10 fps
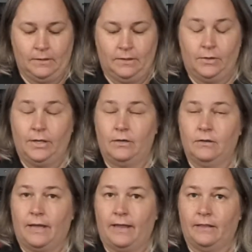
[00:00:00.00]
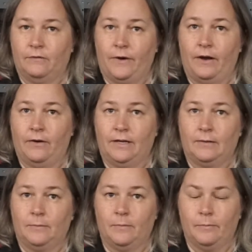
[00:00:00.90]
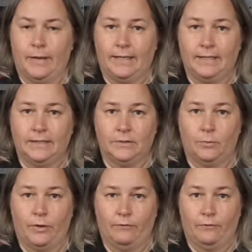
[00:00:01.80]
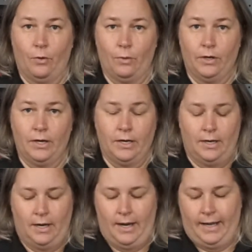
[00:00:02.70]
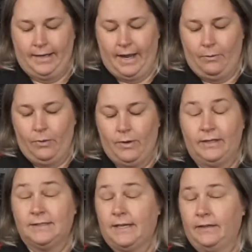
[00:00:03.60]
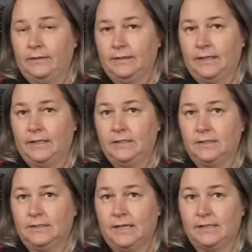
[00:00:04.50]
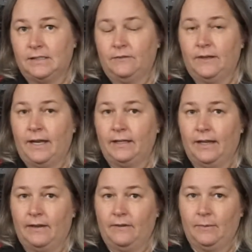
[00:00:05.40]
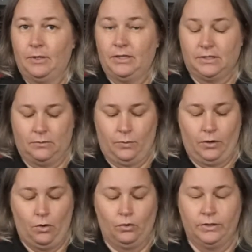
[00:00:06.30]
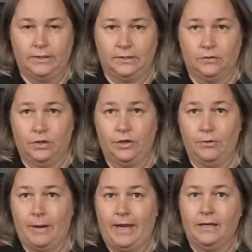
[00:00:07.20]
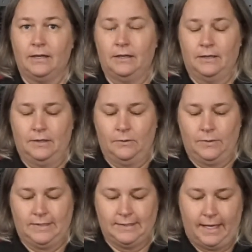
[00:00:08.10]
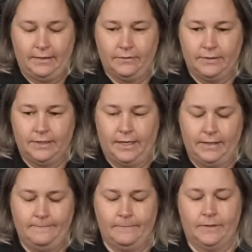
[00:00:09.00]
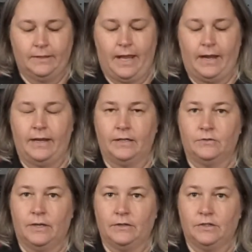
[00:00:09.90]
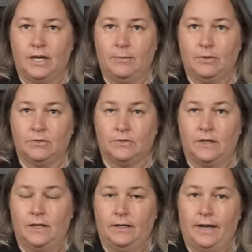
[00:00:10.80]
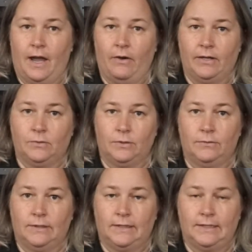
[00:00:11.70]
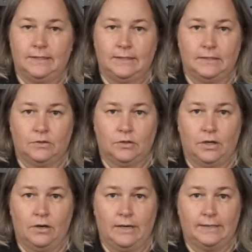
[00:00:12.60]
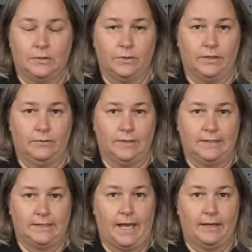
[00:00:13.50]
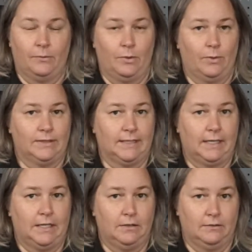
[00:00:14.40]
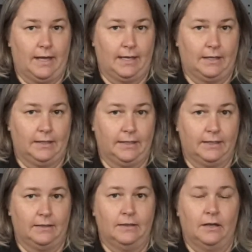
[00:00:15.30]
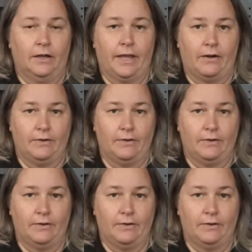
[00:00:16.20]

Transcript: You hear that the firing mechanism went forward. Now we want to cycle the gun just as if it had live ammunition. We're holding the trigger back. We cycle the gun. That next round chambers. Now as we release this trigger, it's going to reset, and we want to hear that click on that